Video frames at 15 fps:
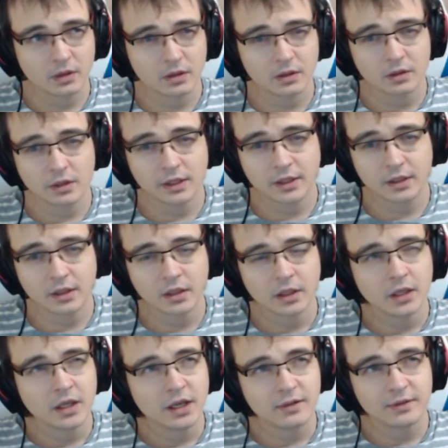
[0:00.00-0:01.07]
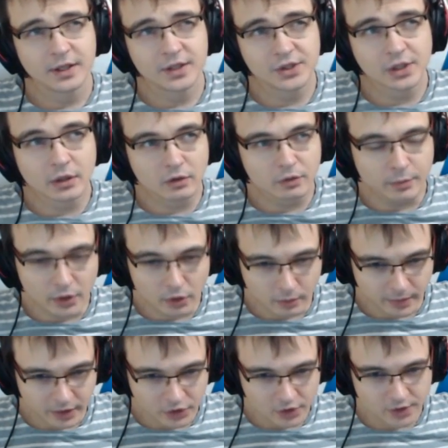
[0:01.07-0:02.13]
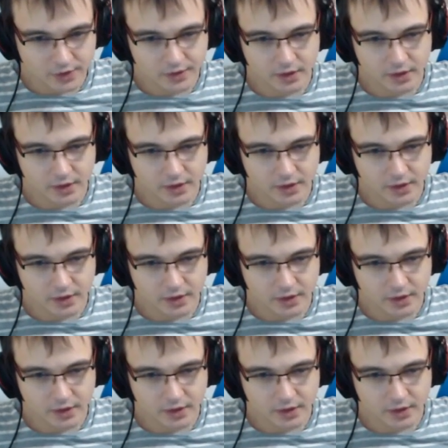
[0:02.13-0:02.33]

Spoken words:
like, if there's a lot of mirror matches,